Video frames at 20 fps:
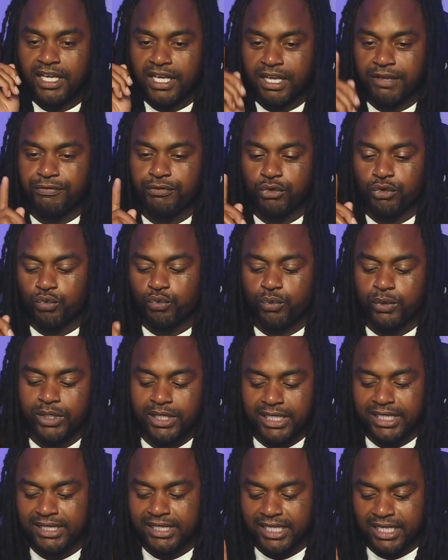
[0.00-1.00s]
If you
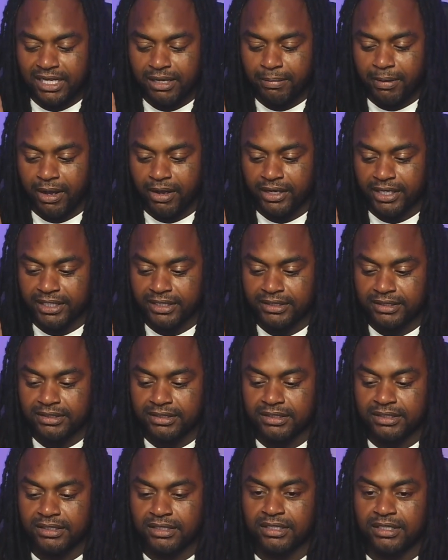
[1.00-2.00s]
really think about it,
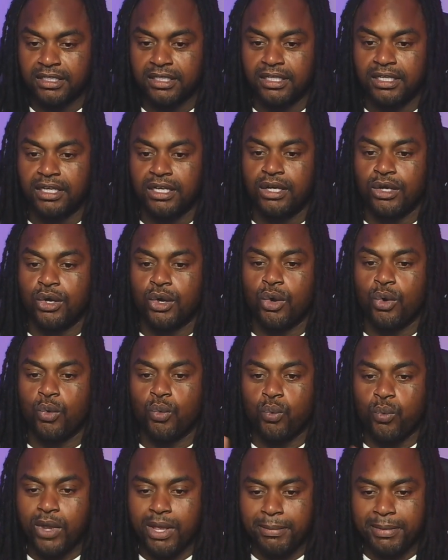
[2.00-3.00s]

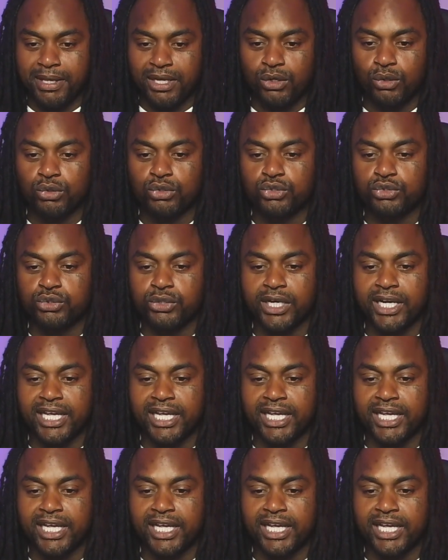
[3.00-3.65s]
women who go